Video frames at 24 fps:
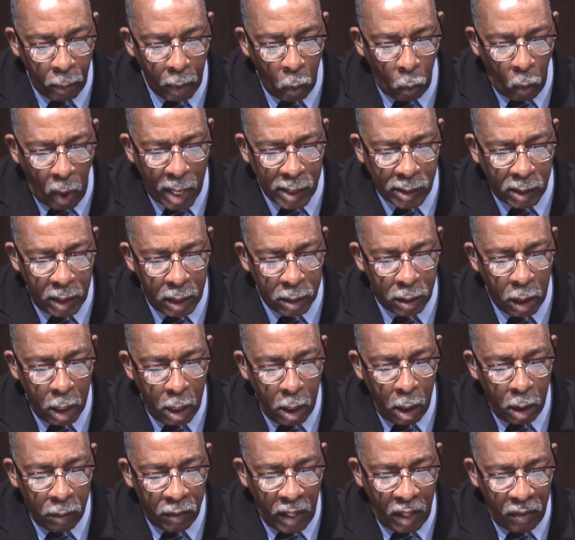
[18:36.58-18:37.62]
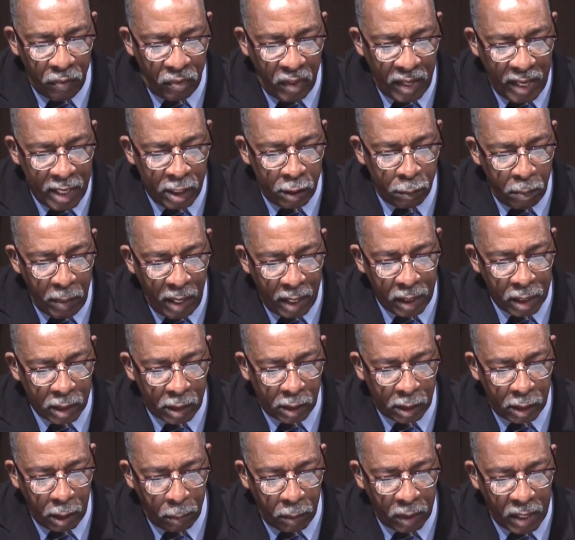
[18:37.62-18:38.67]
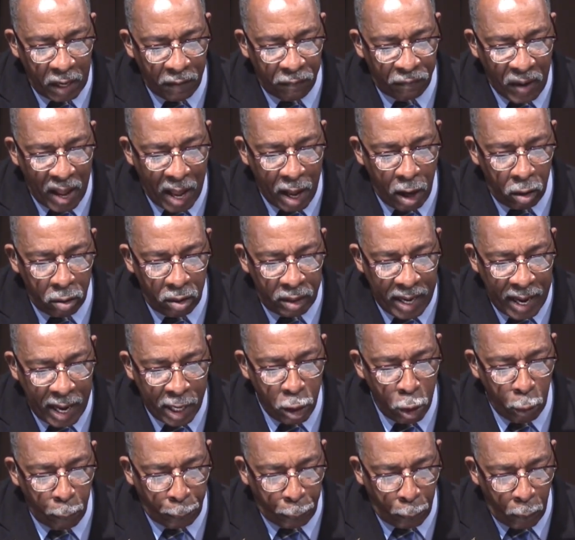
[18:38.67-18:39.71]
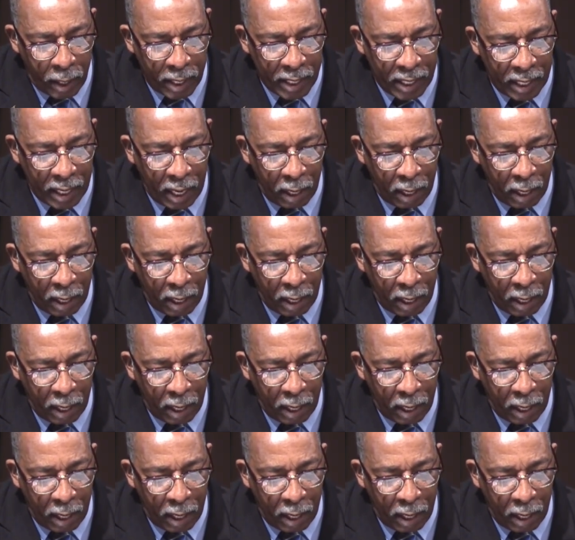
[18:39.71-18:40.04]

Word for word: Watch this. Then these men assembled and found Daniel praying